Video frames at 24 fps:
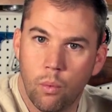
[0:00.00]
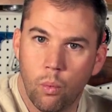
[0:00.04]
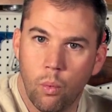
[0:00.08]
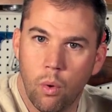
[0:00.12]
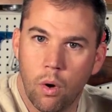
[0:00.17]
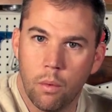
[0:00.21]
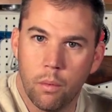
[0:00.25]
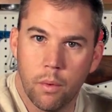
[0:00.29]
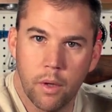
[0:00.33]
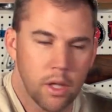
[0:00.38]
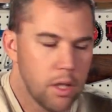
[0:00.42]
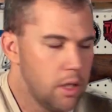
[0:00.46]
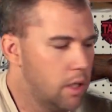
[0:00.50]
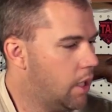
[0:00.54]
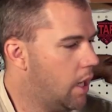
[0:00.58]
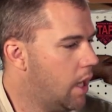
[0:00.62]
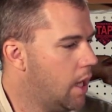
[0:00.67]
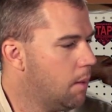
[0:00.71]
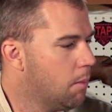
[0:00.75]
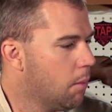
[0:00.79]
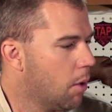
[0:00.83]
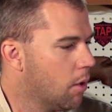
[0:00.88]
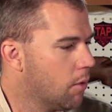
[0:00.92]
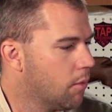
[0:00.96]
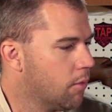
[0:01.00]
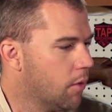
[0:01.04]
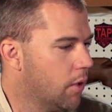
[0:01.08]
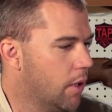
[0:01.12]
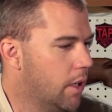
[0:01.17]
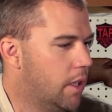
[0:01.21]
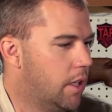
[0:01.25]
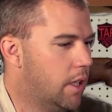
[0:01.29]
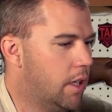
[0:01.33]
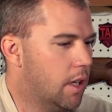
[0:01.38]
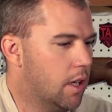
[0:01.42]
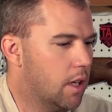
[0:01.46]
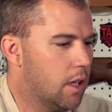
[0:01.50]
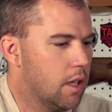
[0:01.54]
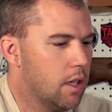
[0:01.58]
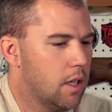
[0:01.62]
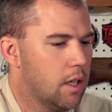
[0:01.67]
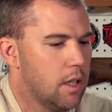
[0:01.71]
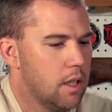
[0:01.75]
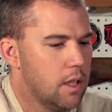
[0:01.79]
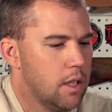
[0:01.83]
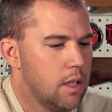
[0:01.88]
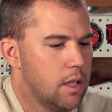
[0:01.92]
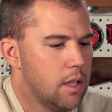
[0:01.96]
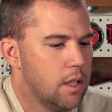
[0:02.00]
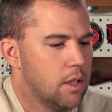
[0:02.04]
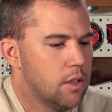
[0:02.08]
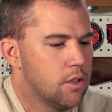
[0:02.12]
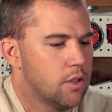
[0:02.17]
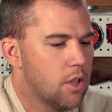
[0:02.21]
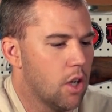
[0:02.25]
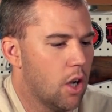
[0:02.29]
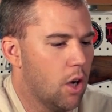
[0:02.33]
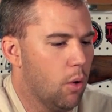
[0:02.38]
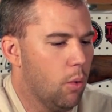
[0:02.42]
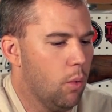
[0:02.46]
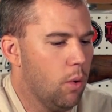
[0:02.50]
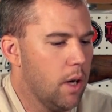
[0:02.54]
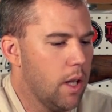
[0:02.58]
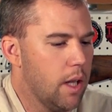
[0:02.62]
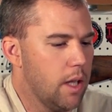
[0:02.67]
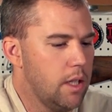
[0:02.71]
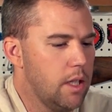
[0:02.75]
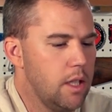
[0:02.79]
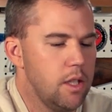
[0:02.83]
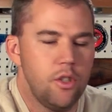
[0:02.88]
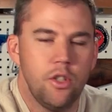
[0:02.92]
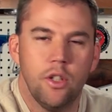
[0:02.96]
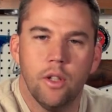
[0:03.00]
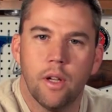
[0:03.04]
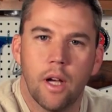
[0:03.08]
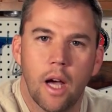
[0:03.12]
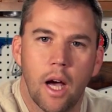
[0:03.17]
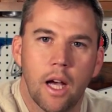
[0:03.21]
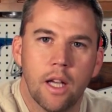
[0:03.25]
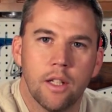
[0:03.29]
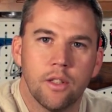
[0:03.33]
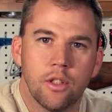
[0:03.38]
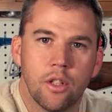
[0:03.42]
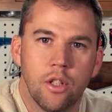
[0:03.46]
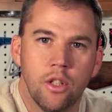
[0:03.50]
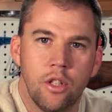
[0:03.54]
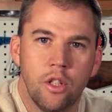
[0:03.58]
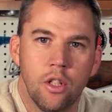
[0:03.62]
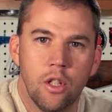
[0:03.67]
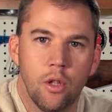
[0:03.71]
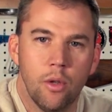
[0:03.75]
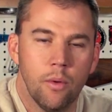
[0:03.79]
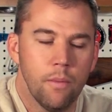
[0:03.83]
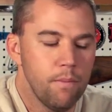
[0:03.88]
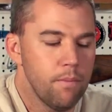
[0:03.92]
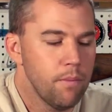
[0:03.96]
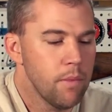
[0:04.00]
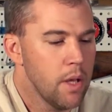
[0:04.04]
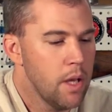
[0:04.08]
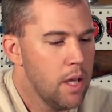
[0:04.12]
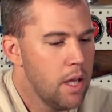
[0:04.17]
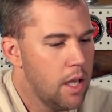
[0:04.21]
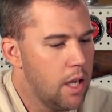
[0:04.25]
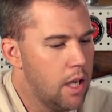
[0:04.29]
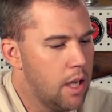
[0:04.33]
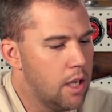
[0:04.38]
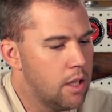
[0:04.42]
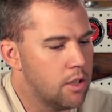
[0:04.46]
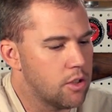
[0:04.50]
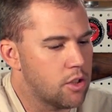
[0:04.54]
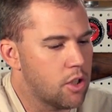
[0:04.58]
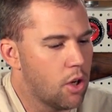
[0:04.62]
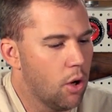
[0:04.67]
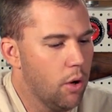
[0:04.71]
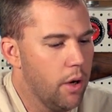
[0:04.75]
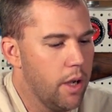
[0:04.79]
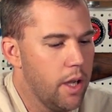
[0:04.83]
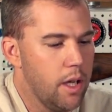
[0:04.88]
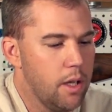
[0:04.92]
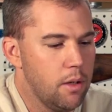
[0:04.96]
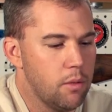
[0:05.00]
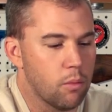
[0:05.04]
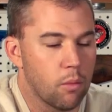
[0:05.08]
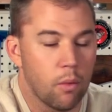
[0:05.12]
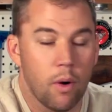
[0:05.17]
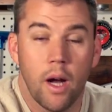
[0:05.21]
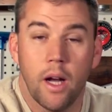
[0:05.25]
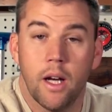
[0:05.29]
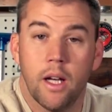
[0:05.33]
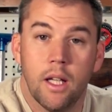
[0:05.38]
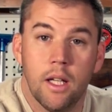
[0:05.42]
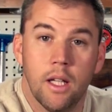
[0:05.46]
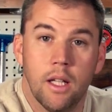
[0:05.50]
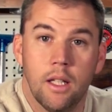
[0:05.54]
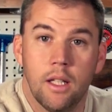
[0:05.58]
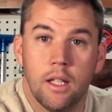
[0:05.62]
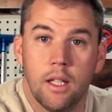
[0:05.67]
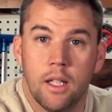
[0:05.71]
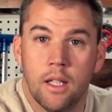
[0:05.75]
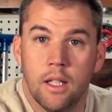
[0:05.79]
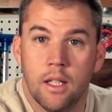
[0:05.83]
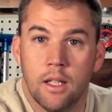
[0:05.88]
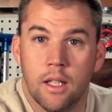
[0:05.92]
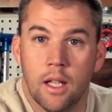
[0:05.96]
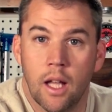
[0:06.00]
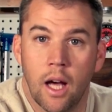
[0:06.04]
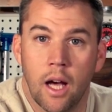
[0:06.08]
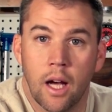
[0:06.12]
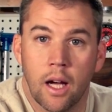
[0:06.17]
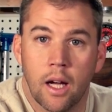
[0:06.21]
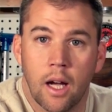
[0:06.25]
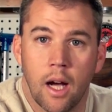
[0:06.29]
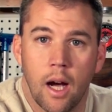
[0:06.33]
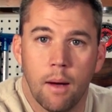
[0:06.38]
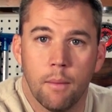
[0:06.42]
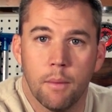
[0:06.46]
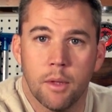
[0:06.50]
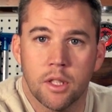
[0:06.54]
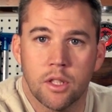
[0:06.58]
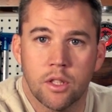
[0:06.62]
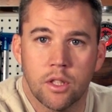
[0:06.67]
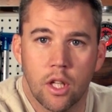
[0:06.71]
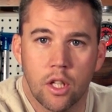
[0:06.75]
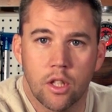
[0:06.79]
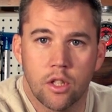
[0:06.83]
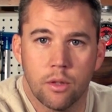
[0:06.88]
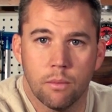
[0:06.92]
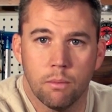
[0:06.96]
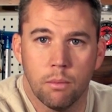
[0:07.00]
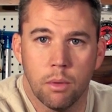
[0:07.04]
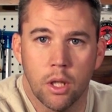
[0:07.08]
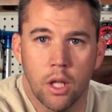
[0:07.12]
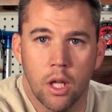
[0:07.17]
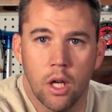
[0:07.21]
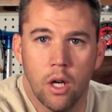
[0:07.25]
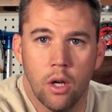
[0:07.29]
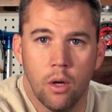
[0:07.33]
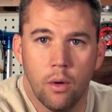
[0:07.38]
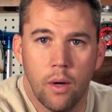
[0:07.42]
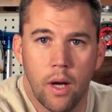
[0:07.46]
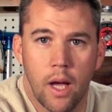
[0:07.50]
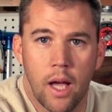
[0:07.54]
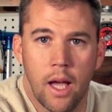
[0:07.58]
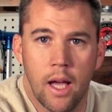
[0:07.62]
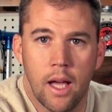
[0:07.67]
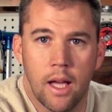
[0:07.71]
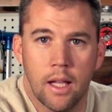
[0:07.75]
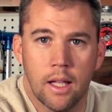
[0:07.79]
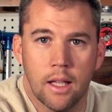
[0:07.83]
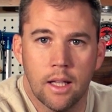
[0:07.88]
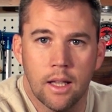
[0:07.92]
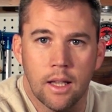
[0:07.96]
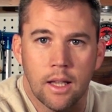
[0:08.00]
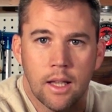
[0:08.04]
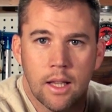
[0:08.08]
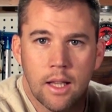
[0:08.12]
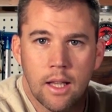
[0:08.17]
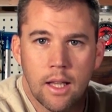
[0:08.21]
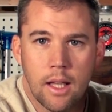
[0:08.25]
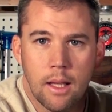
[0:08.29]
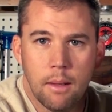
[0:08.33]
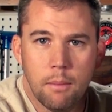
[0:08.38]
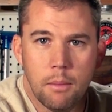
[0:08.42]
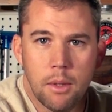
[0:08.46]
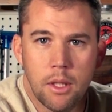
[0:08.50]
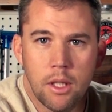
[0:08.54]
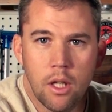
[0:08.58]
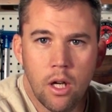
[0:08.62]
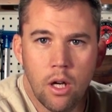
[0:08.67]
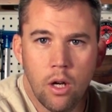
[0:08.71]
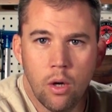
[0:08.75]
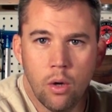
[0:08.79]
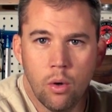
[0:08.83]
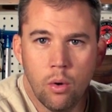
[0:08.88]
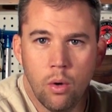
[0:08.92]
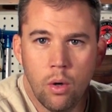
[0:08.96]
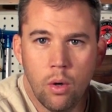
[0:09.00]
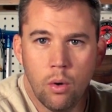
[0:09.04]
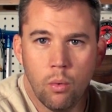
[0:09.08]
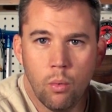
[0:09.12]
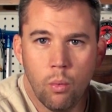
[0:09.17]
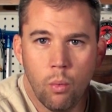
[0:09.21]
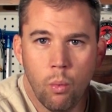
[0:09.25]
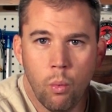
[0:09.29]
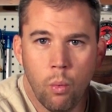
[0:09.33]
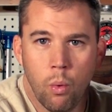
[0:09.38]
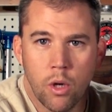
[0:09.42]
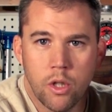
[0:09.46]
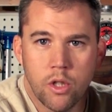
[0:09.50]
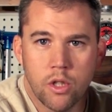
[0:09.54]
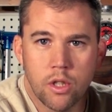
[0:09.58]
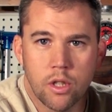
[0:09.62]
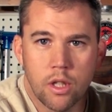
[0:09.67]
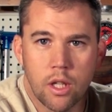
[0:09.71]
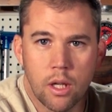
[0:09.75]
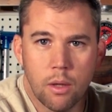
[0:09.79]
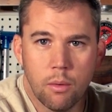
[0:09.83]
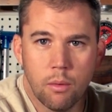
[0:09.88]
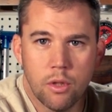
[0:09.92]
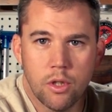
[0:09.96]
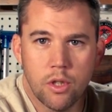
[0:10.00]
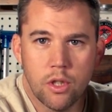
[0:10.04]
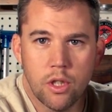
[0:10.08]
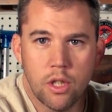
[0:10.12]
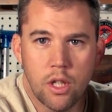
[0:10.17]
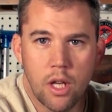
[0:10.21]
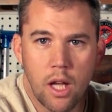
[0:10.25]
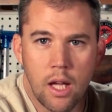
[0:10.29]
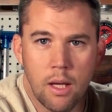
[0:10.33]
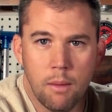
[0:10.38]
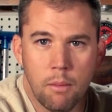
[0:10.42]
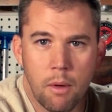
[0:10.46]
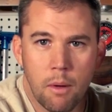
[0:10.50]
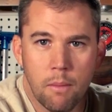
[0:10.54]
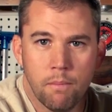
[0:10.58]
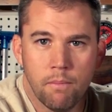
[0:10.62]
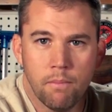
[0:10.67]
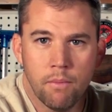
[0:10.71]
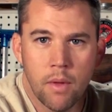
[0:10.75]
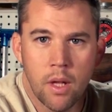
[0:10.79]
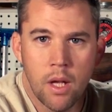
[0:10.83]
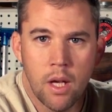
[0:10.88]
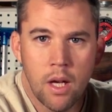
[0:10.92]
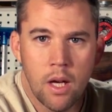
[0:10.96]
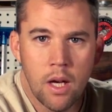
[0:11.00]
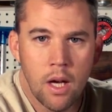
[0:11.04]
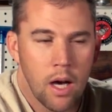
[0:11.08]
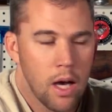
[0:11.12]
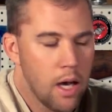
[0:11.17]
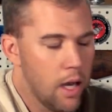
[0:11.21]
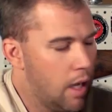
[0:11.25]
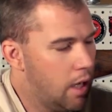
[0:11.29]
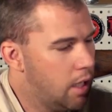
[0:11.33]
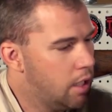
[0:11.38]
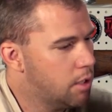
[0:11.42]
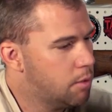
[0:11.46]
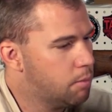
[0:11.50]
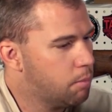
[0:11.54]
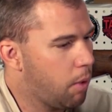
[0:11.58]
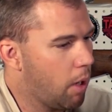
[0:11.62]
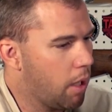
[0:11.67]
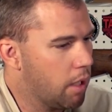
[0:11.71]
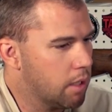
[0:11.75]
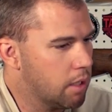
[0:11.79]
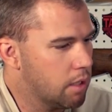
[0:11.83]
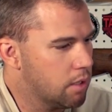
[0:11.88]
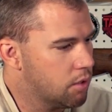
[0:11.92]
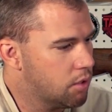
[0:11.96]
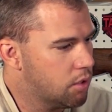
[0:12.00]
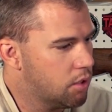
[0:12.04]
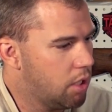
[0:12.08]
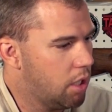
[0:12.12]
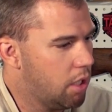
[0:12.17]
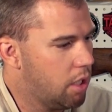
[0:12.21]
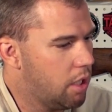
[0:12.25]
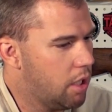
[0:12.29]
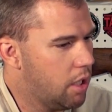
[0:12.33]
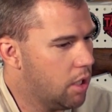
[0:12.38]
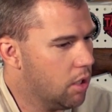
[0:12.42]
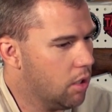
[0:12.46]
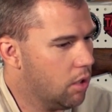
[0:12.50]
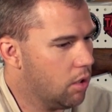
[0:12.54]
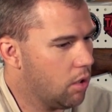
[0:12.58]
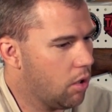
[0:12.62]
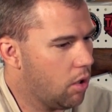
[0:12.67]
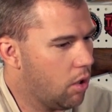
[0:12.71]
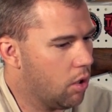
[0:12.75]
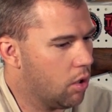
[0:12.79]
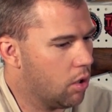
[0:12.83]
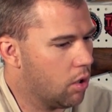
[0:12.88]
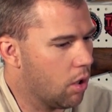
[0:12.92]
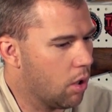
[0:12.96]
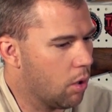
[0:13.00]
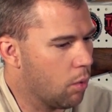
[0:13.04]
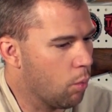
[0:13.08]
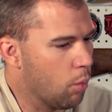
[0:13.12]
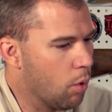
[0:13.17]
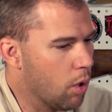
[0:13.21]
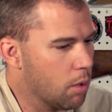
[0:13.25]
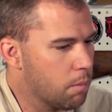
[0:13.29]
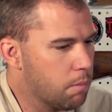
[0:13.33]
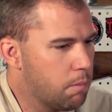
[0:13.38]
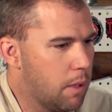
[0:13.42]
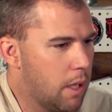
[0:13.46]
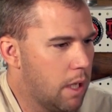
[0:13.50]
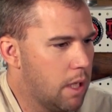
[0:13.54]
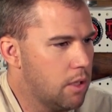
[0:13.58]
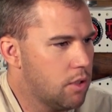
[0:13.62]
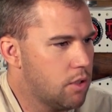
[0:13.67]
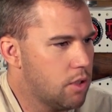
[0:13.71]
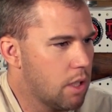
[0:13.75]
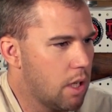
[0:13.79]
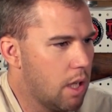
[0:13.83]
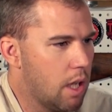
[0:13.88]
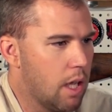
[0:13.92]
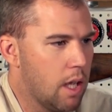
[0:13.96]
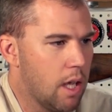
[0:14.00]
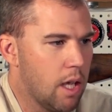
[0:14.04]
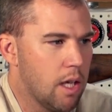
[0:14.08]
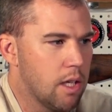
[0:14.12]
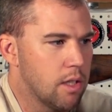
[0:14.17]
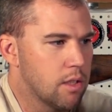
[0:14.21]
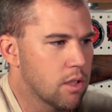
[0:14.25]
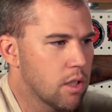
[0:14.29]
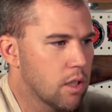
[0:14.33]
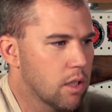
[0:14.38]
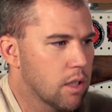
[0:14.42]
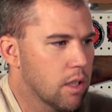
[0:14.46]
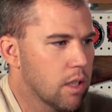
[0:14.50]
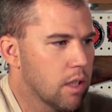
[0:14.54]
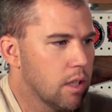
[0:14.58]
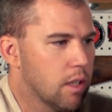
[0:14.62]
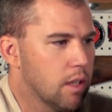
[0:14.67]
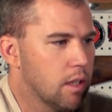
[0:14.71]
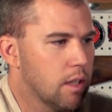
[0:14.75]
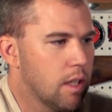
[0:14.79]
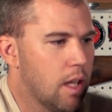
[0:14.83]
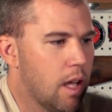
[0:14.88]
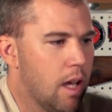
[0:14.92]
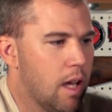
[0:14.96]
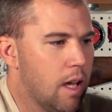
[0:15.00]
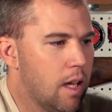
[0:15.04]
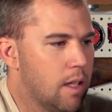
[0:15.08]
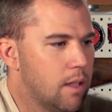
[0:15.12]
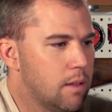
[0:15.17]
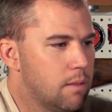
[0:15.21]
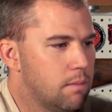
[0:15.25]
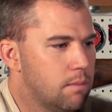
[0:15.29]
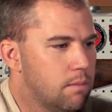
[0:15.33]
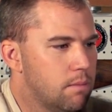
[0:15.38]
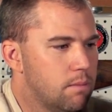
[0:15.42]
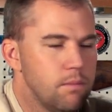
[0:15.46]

what are we going to name our friend here? So, what I need you guys to do is go ahead and write in in the comment section below and let me know what you think we should name him. Uh, he's probably going to sit here on our workbench as a little uh,